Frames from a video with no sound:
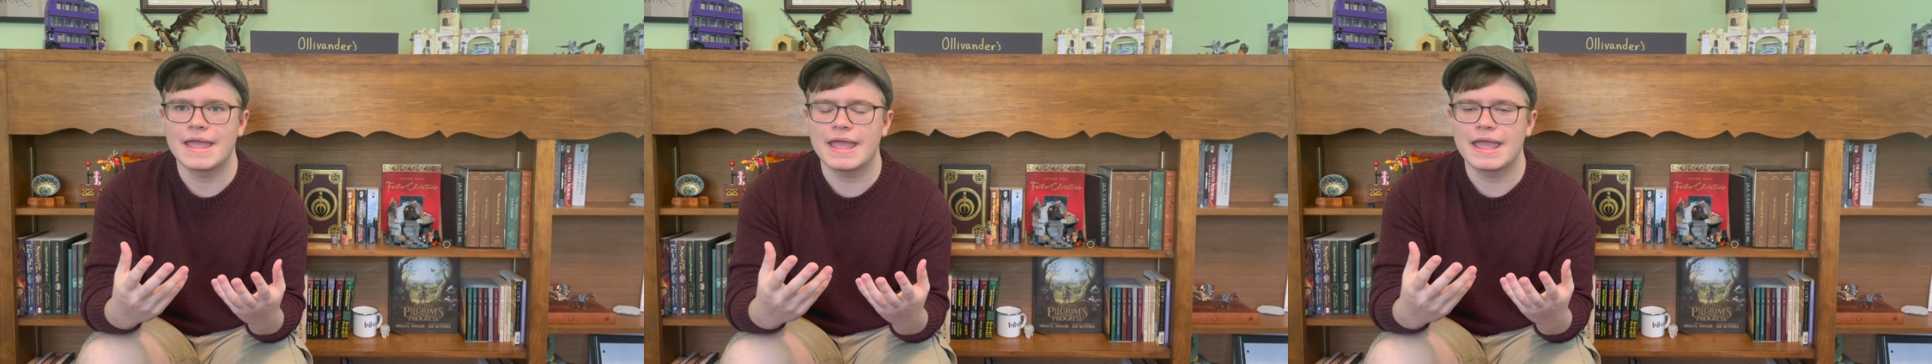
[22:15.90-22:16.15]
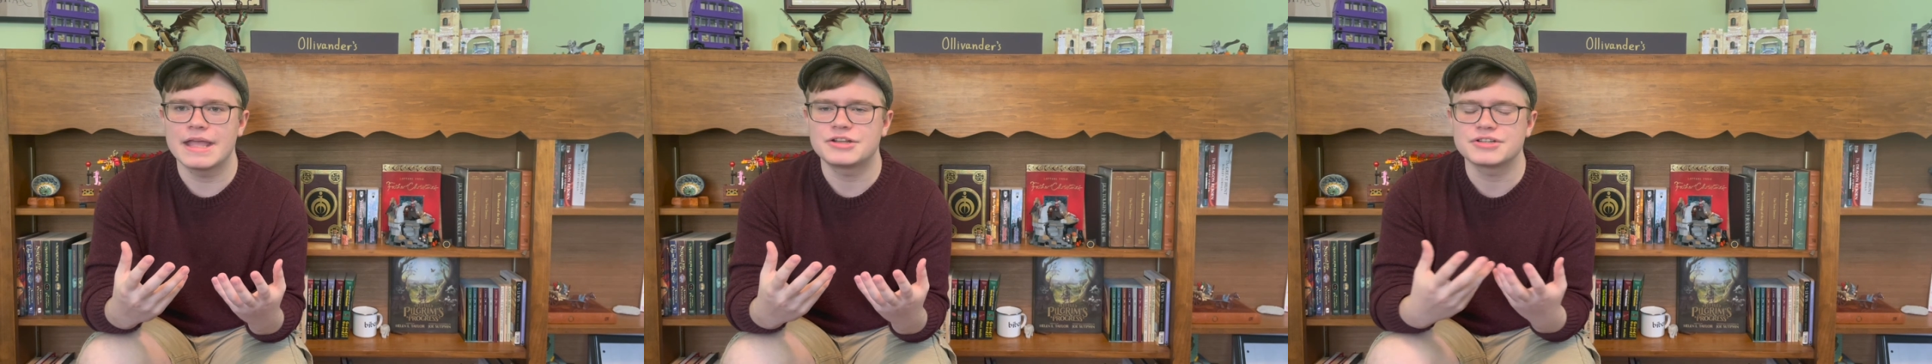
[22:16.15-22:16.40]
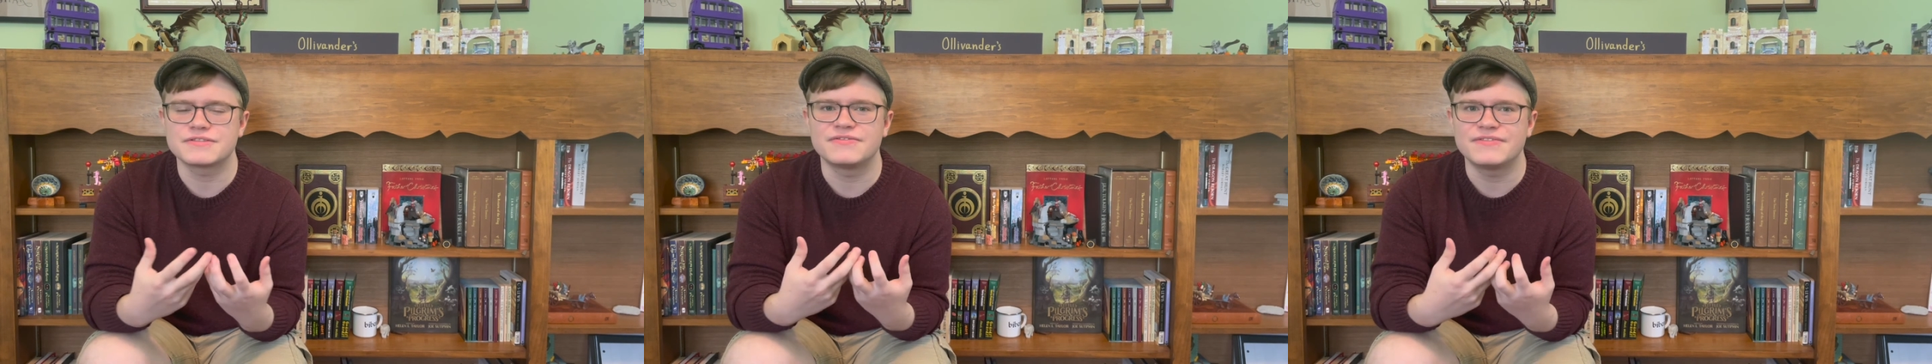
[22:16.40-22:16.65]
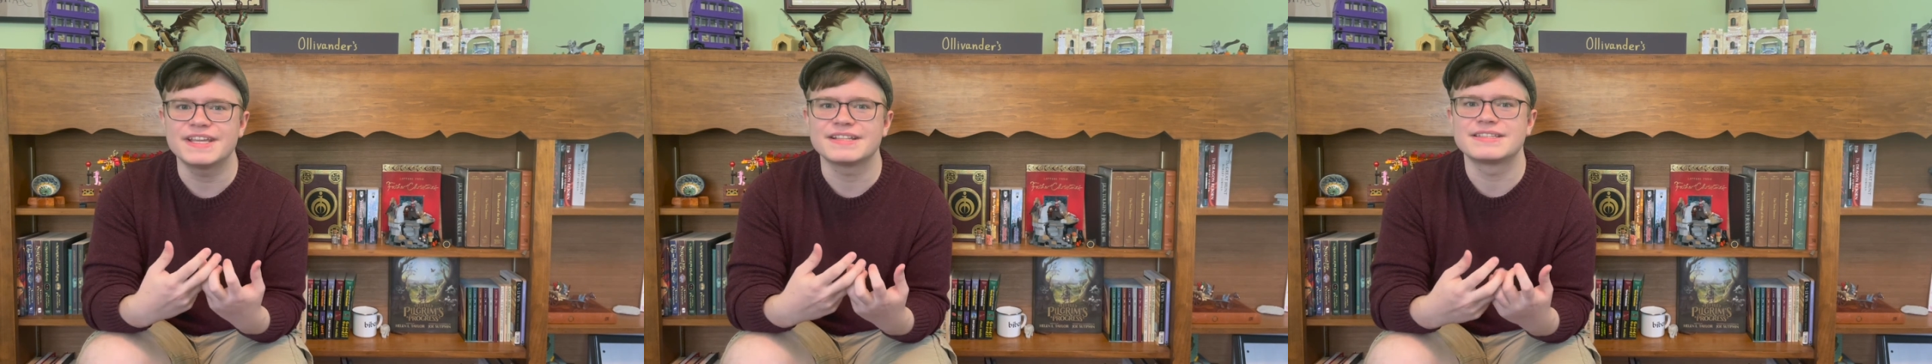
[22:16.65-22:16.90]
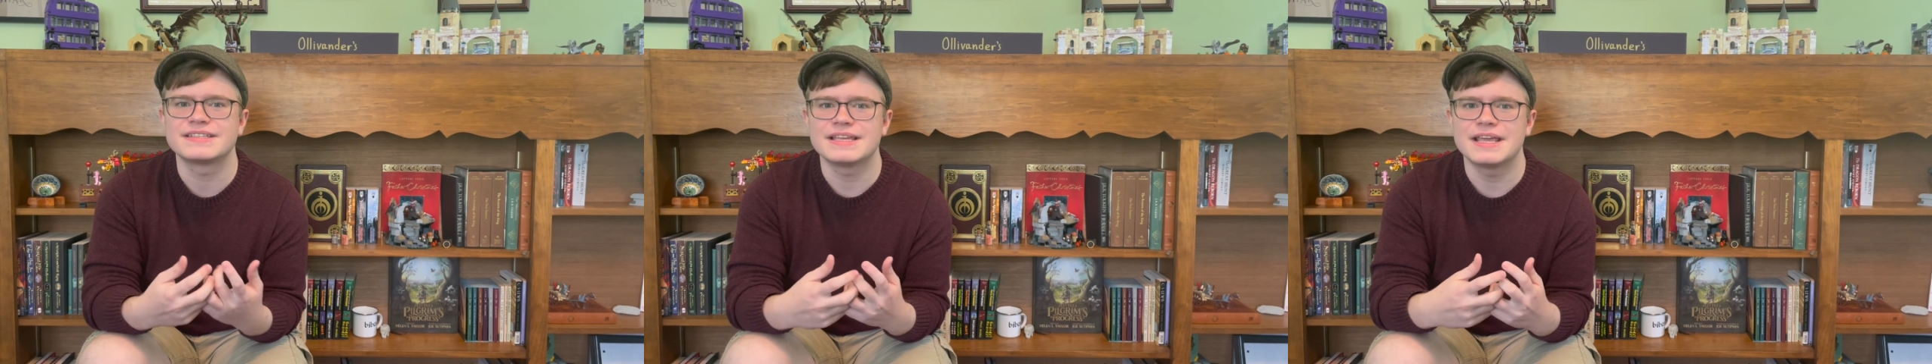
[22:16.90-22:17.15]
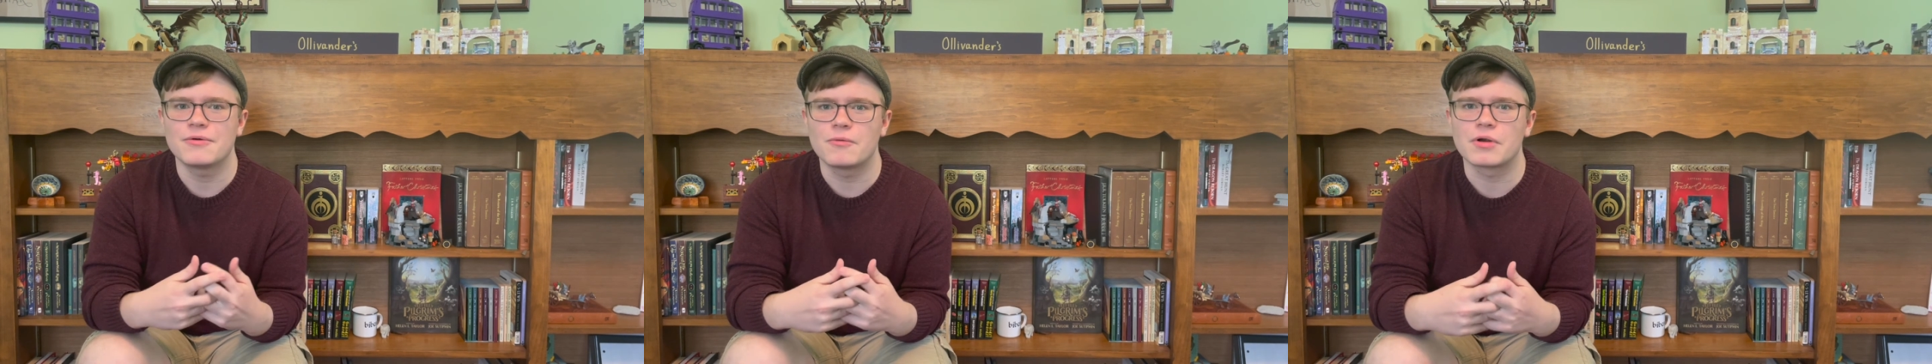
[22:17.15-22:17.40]
it just fits,
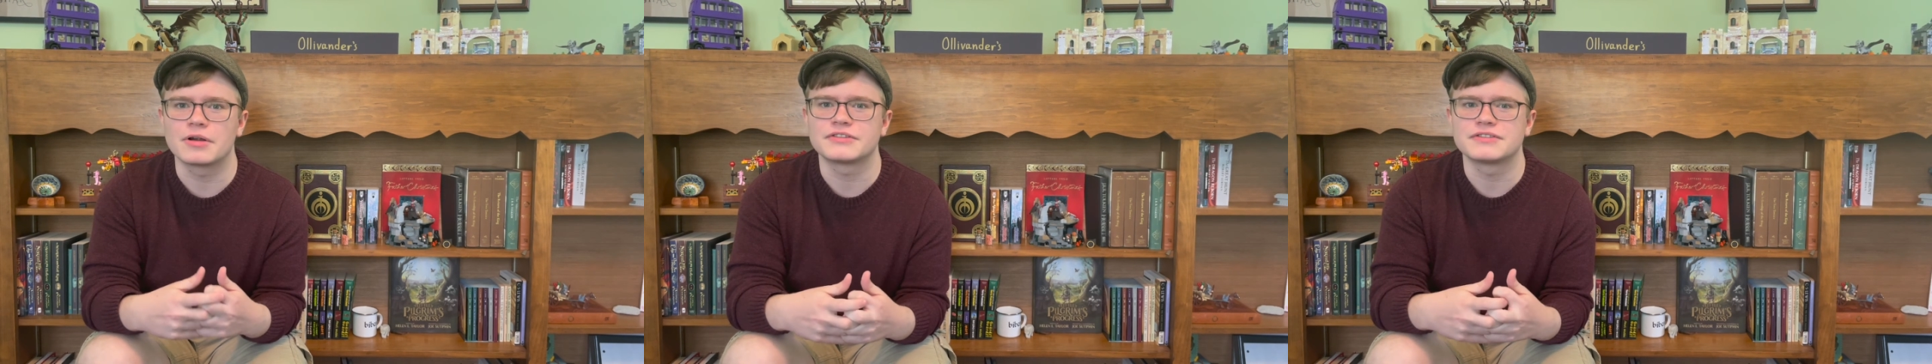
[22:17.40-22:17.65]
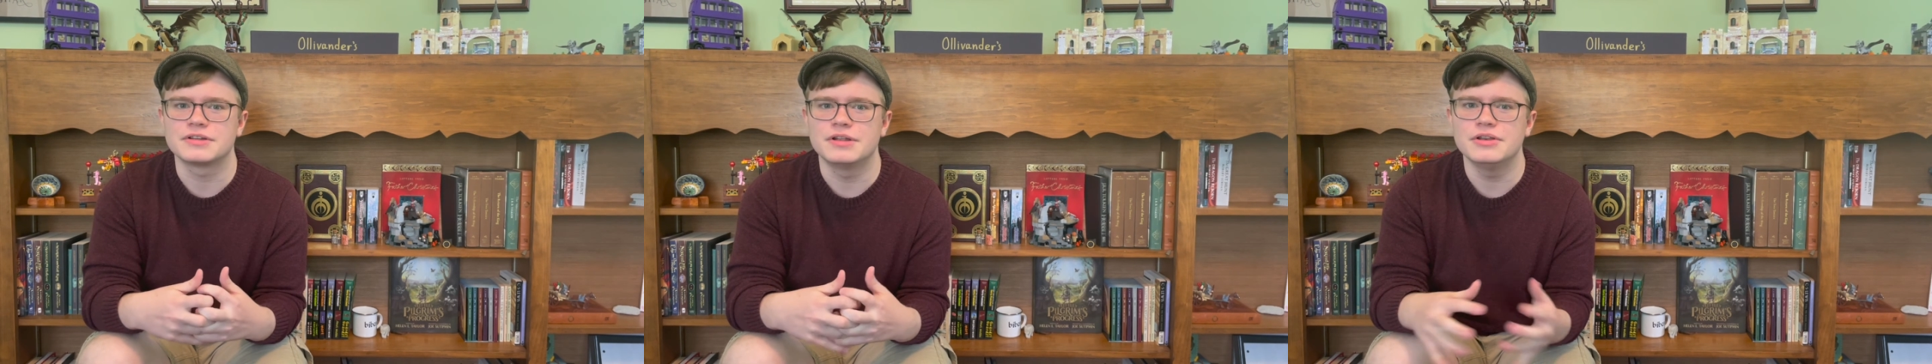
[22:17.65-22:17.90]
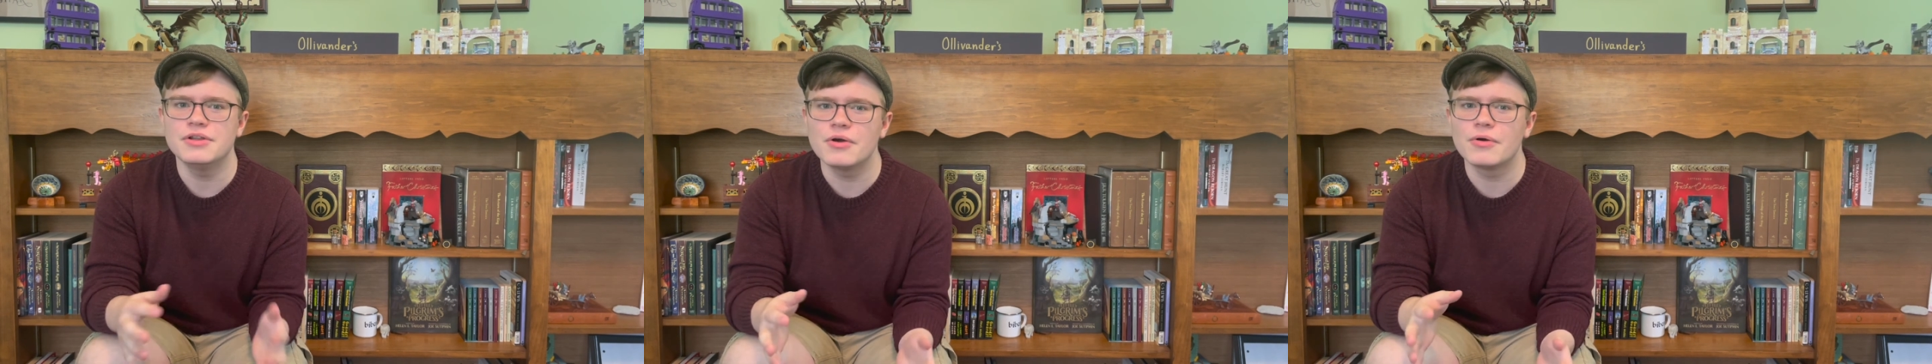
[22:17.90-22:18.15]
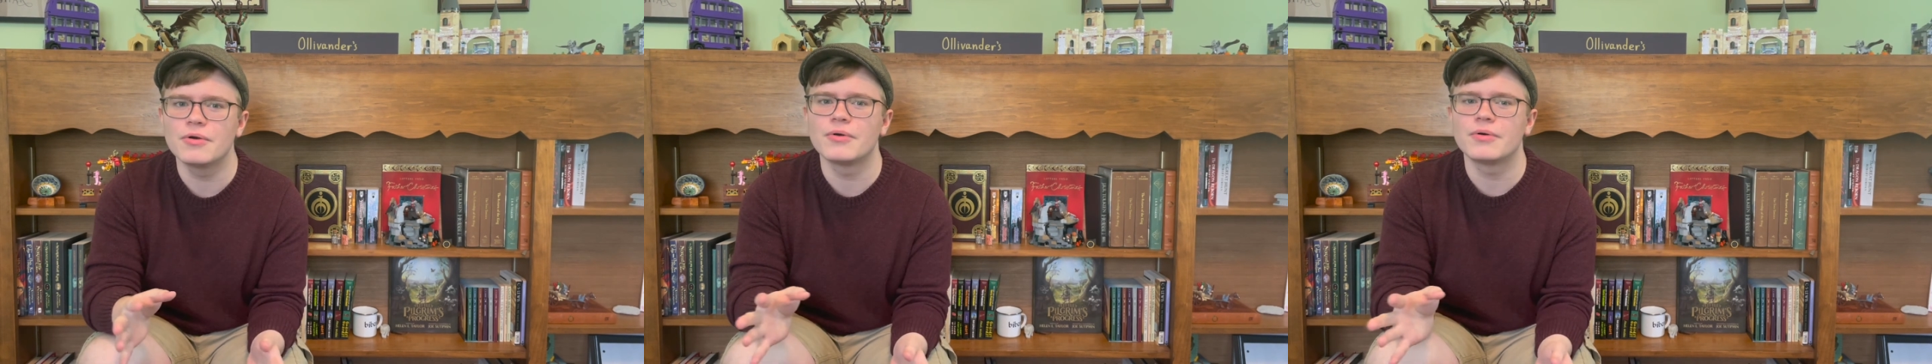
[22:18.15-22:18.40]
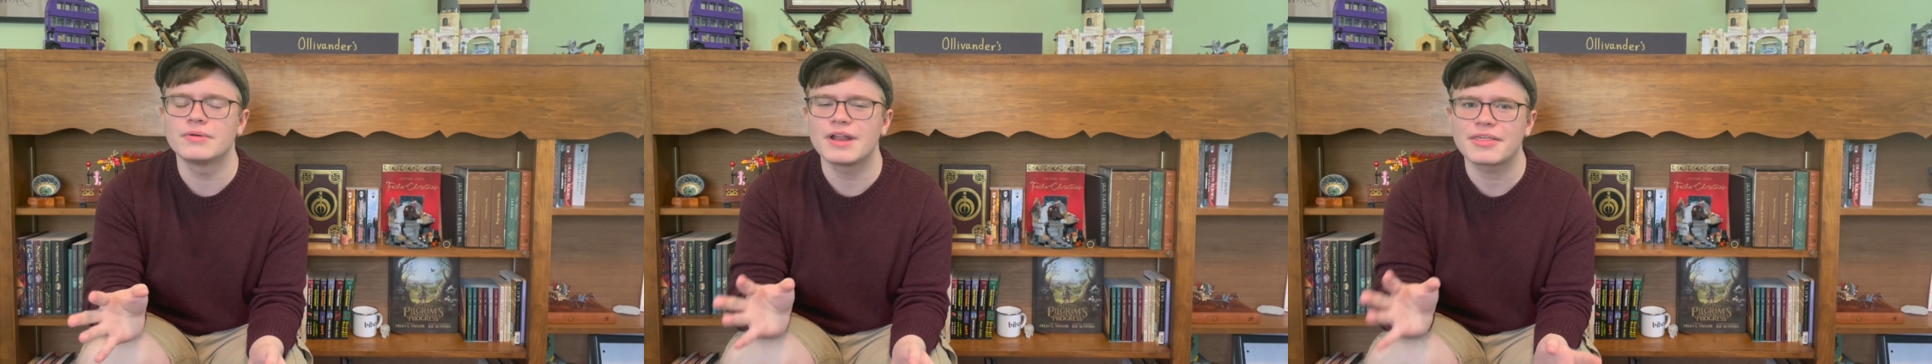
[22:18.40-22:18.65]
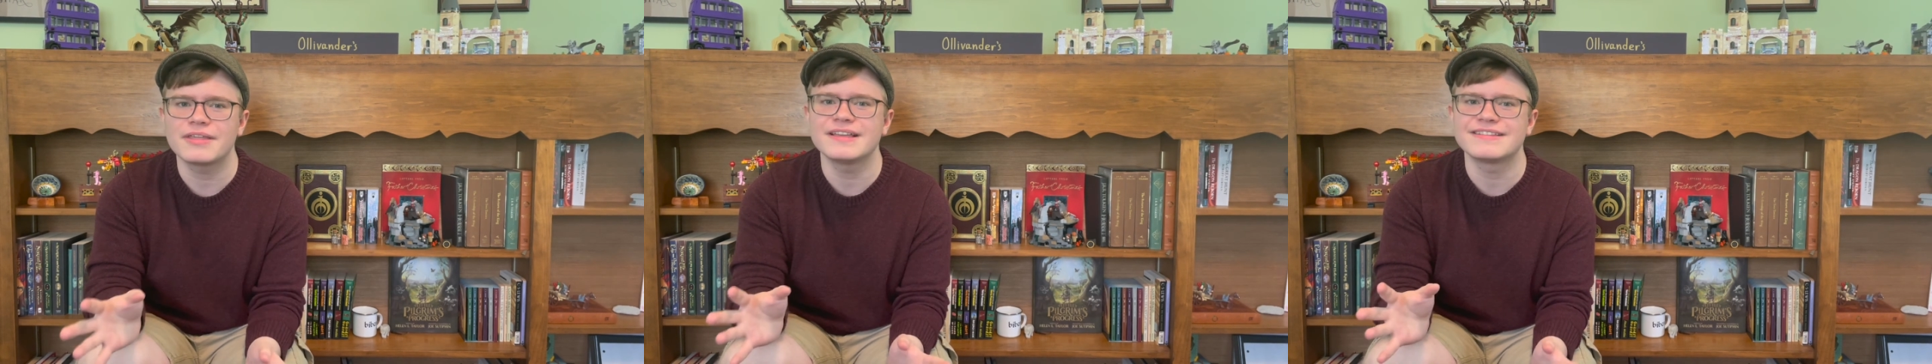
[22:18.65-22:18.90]
it works.
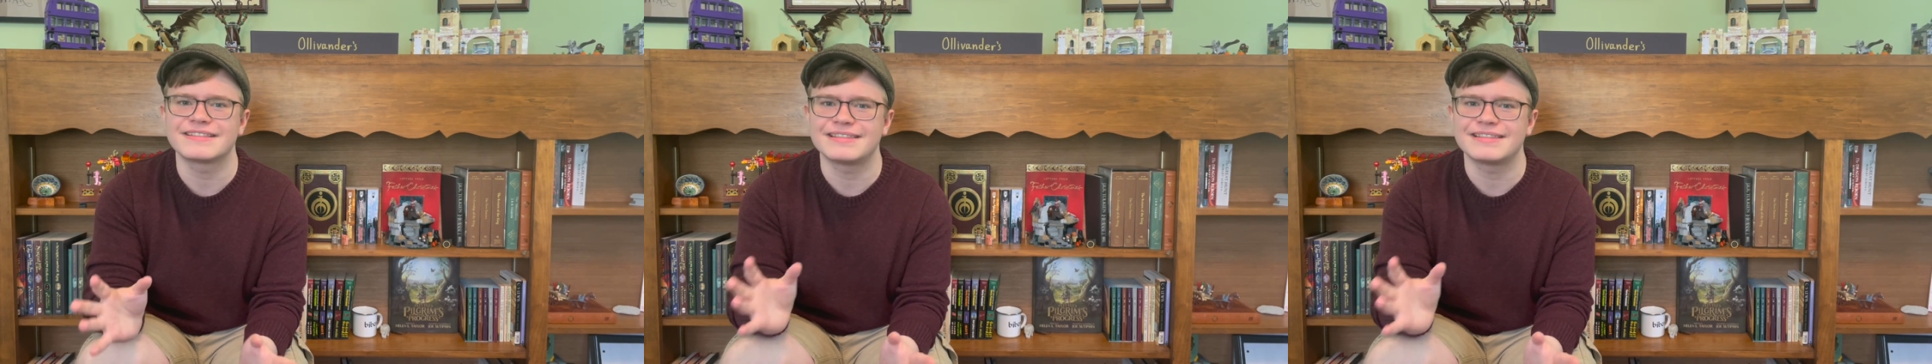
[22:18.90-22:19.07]
Nothing is